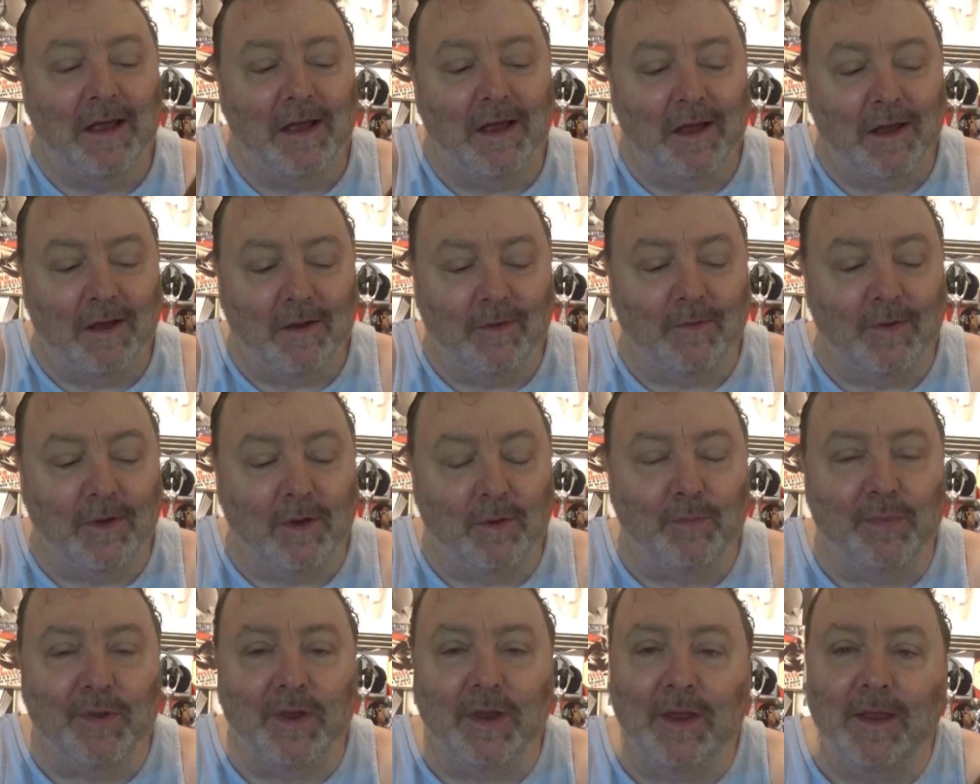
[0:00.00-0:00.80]
will
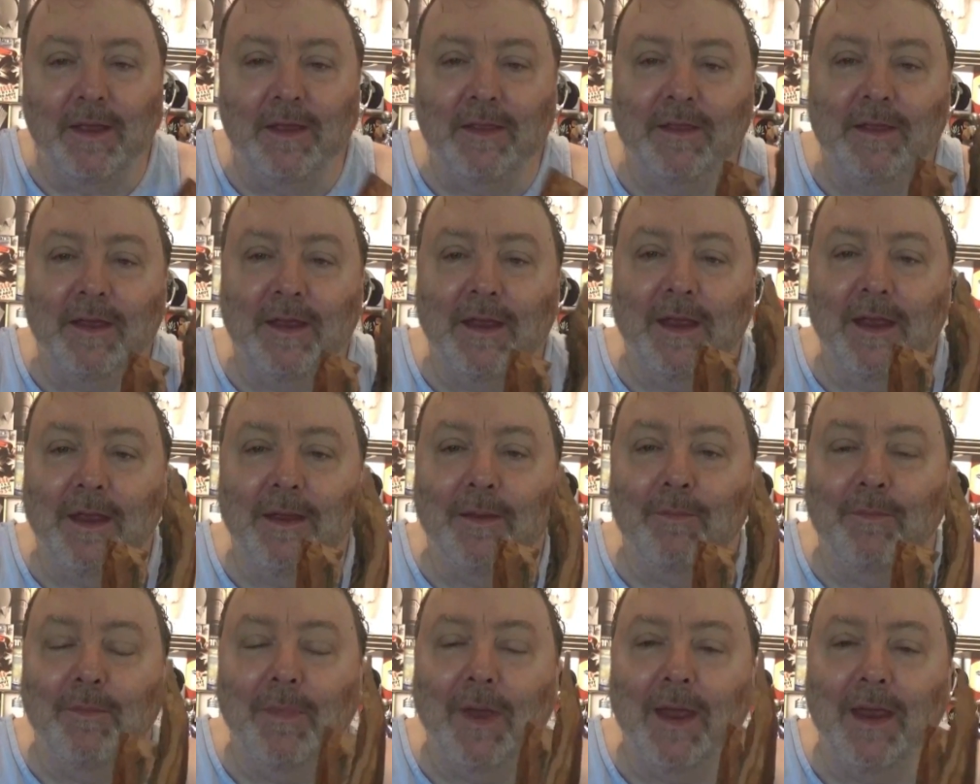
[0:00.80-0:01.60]
be the
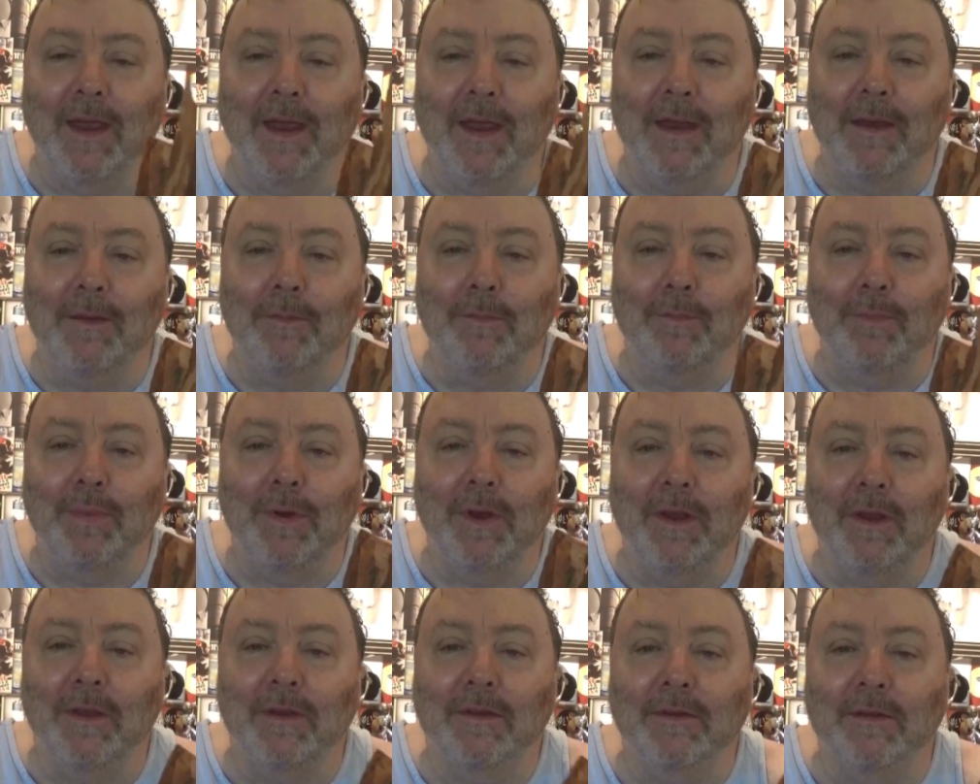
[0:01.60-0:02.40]
main piece